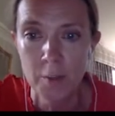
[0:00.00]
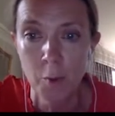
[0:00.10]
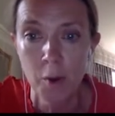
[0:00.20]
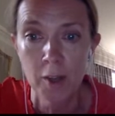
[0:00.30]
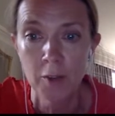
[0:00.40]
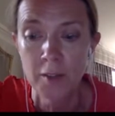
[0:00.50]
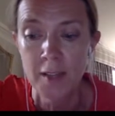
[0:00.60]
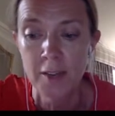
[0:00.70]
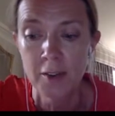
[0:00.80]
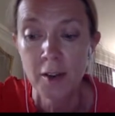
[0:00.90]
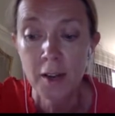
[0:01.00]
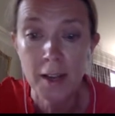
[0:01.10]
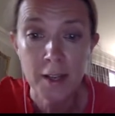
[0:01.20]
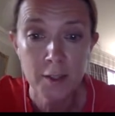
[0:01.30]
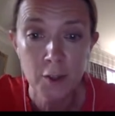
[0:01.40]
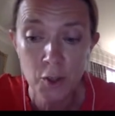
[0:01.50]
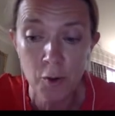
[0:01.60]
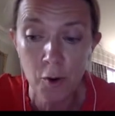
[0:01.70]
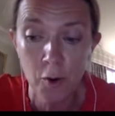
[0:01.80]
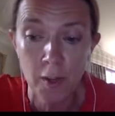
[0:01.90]
And we work alongside our
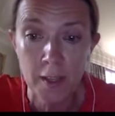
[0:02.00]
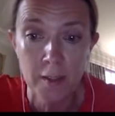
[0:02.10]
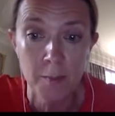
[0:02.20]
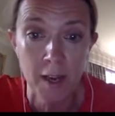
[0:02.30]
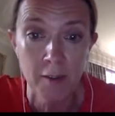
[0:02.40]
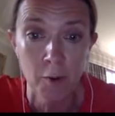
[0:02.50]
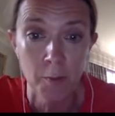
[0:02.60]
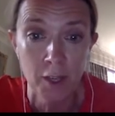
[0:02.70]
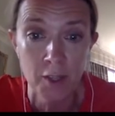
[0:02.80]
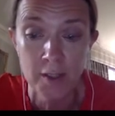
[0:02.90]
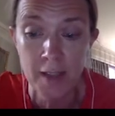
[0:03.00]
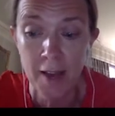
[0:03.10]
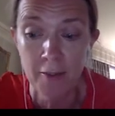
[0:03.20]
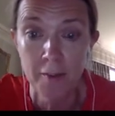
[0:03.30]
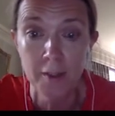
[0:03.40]
surgical colleagues because many of our patients have